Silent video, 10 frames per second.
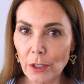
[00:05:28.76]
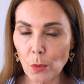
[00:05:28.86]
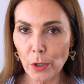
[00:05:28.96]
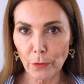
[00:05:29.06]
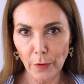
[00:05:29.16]
going to
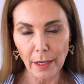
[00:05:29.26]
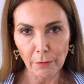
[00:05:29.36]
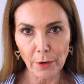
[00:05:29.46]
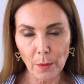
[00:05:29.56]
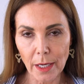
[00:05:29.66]
work for
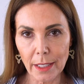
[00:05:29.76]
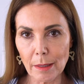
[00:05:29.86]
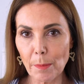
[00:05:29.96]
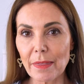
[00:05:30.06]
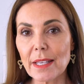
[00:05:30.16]

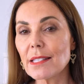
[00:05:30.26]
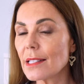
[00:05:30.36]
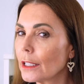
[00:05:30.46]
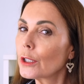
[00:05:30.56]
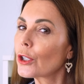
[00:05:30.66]
everyone, but they're
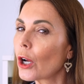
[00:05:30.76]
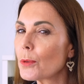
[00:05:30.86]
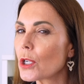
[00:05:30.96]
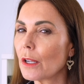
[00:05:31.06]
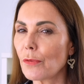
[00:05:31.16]
still a good
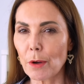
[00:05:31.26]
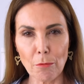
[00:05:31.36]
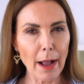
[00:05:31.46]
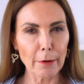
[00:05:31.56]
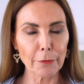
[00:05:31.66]
option if they're
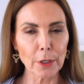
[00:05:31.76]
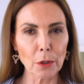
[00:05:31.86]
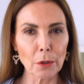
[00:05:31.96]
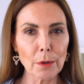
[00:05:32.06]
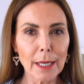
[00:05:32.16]
right for
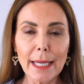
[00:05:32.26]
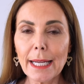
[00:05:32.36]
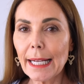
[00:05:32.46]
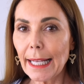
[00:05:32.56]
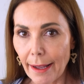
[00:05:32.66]
you.
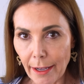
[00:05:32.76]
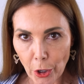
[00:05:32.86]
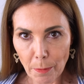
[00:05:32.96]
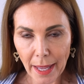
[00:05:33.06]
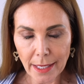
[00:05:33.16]

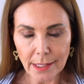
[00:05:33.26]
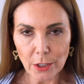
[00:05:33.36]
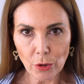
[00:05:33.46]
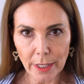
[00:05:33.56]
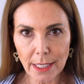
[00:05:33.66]
Cargo pants are
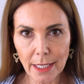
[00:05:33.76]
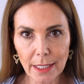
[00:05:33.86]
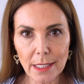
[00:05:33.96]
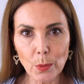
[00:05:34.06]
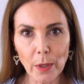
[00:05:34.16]
trending
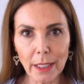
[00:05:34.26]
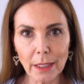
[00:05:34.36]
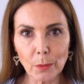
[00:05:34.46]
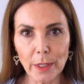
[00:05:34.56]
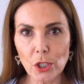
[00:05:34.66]
as
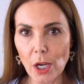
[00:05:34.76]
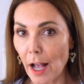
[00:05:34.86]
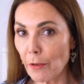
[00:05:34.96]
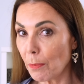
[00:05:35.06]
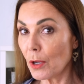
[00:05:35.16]
well, which
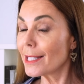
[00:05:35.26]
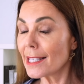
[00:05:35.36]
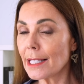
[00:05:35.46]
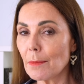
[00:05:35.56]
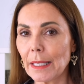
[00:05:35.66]
I've
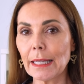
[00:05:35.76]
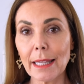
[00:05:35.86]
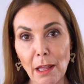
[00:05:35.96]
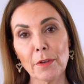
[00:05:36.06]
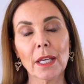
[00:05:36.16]
personally been
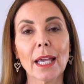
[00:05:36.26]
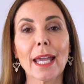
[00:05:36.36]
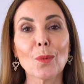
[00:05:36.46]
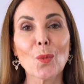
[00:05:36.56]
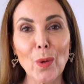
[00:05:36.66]
loving
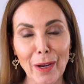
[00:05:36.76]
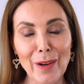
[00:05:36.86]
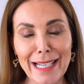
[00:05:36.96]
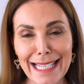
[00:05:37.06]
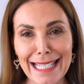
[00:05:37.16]
and
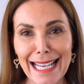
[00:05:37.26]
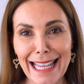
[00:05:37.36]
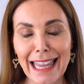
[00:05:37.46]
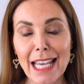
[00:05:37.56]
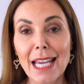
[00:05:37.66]
wearing to
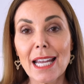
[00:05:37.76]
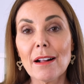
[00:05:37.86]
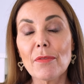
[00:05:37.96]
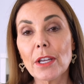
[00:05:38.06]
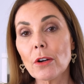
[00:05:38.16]
death.
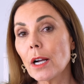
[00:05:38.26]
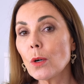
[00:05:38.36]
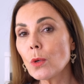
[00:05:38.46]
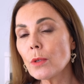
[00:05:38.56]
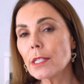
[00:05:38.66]
There are
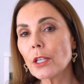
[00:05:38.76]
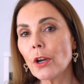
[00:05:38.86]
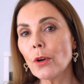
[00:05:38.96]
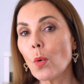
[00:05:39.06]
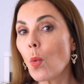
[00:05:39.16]

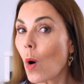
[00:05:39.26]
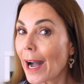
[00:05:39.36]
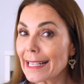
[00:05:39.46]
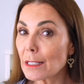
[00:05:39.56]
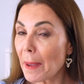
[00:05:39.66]
also white